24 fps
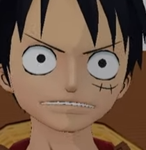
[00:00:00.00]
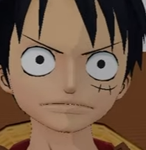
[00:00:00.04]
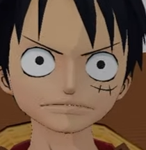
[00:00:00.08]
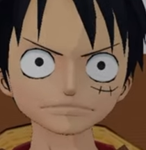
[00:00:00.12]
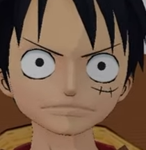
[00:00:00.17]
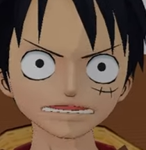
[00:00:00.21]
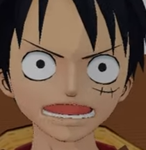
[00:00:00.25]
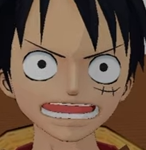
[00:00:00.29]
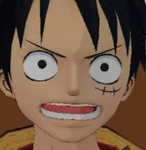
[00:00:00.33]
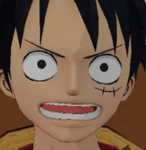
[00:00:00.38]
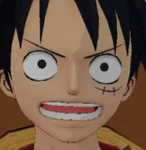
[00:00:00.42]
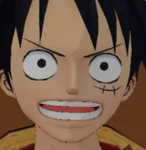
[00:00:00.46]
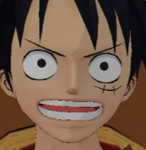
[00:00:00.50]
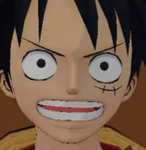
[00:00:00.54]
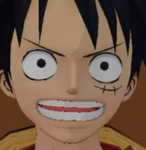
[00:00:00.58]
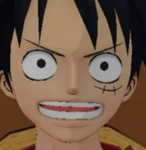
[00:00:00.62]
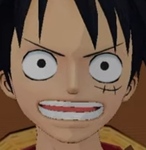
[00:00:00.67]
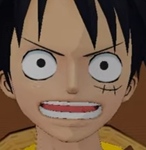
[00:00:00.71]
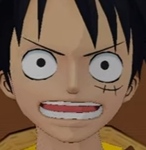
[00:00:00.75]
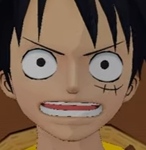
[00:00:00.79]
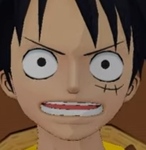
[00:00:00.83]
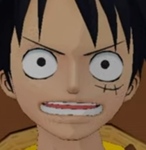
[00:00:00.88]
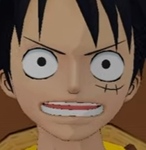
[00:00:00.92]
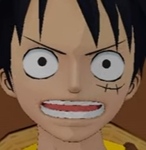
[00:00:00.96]
we got the
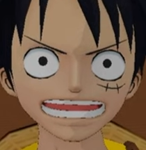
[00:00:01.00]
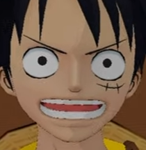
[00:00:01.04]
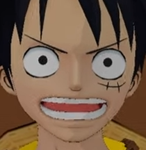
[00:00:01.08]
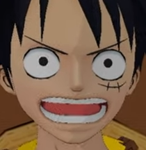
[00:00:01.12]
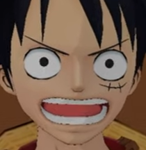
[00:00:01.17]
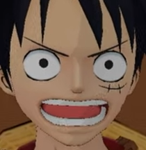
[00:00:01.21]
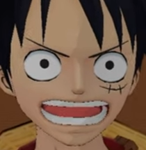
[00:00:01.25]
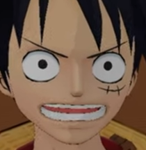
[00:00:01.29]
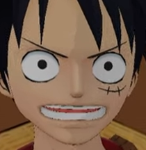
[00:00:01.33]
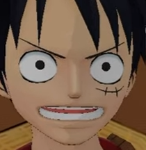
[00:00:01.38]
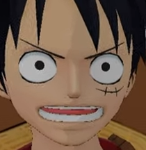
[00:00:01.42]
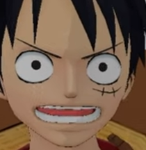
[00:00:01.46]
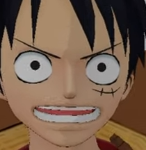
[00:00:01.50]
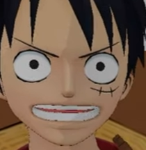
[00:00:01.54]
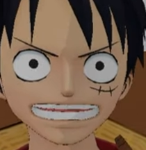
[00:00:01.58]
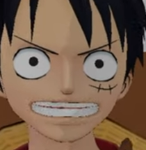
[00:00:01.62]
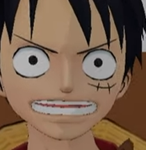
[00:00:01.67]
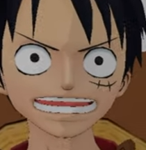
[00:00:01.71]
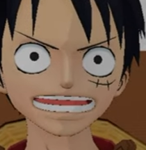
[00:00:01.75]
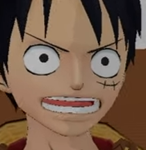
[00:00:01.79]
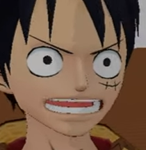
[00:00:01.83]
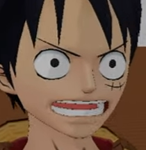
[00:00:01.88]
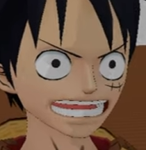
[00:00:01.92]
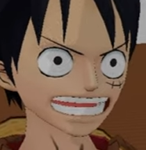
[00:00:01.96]
different outfits for the
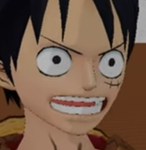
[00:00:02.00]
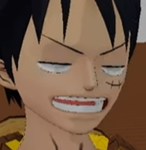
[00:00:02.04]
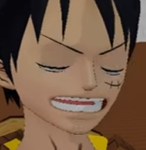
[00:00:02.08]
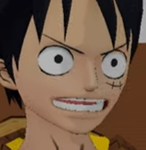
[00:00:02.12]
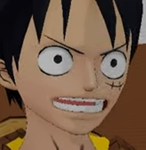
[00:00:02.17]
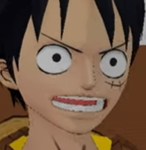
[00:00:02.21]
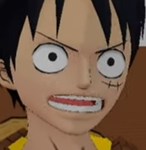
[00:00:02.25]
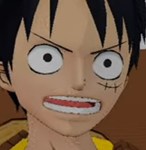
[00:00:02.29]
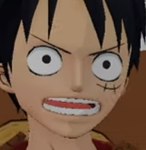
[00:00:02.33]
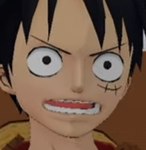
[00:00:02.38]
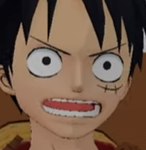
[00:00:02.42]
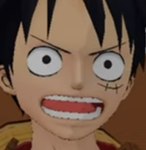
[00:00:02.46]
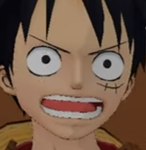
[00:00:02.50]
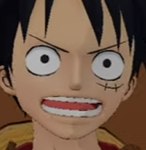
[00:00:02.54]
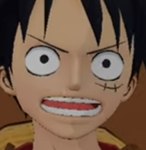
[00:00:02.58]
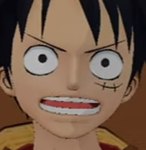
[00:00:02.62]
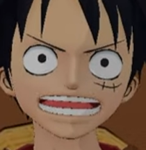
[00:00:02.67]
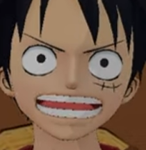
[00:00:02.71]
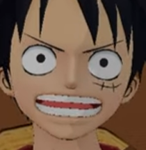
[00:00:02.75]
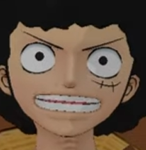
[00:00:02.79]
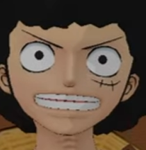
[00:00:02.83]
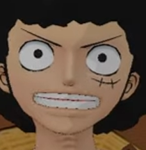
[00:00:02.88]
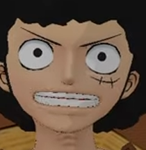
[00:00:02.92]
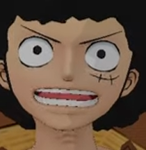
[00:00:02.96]
different arcs
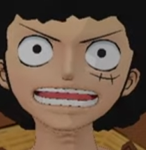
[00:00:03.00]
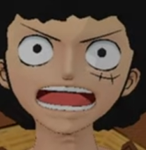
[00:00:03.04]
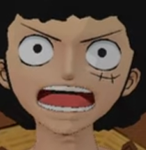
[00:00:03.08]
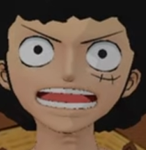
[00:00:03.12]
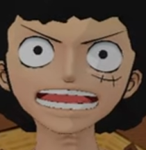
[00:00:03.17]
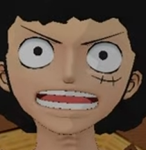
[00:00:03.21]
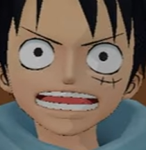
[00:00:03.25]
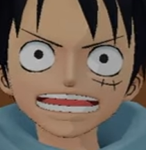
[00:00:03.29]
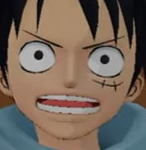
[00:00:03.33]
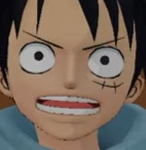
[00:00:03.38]
here.